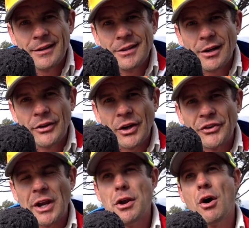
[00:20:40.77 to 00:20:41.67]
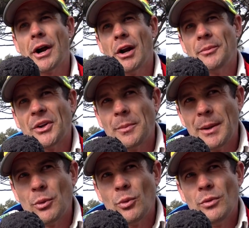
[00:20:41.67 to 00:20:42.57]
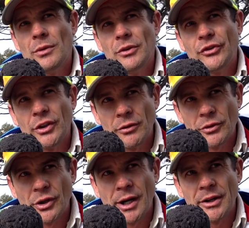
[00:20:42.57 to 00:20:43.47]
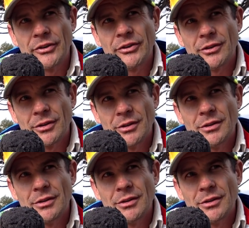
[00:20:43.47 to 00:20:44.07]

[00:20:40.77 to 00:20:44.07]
You know, I'd say 99% of people, serial dieters,